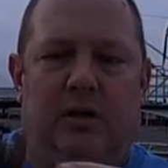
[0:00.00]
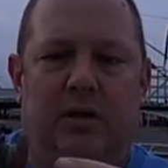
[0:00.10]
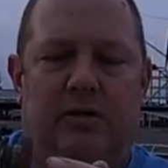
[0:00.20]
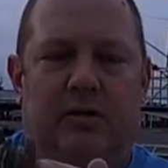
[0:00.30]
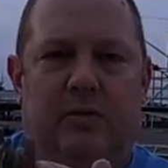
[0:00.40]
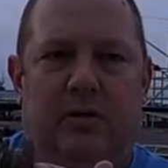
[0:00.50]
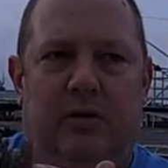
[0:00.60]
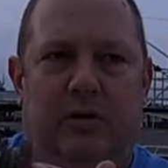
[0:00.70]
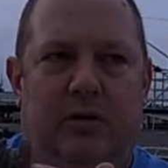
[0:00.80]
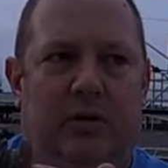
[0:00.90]
This is where
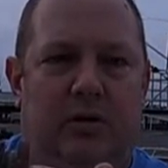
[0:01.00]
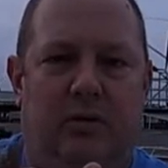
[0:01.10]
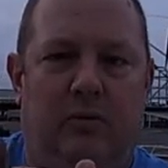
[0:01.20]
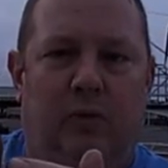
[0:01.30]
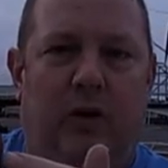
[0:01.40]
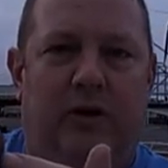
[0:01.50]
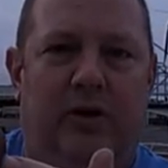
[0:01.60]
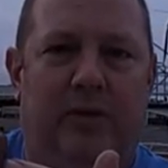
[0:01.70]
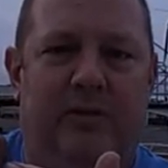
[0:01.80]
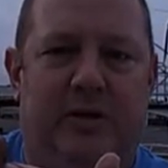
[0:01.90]
the water
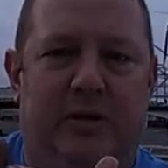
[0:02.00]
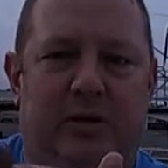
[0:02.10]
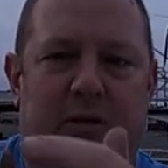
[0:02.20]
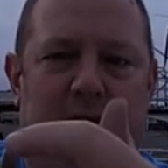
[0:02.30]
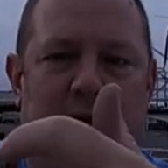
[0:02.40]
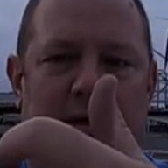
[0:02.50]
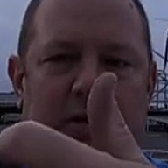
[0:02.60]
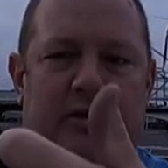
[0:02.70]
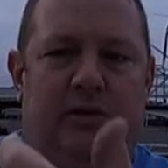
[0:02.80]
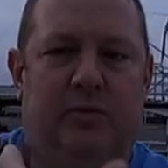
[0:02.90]
comes in.
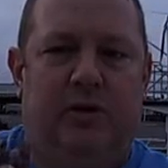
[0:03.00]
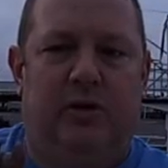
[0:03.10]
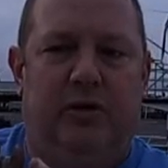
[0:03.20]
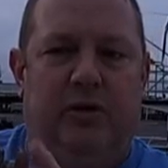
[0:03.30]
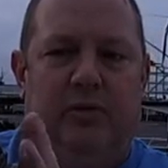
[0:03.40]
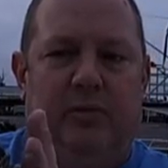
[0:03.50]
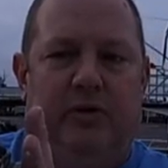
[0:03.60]
This is where your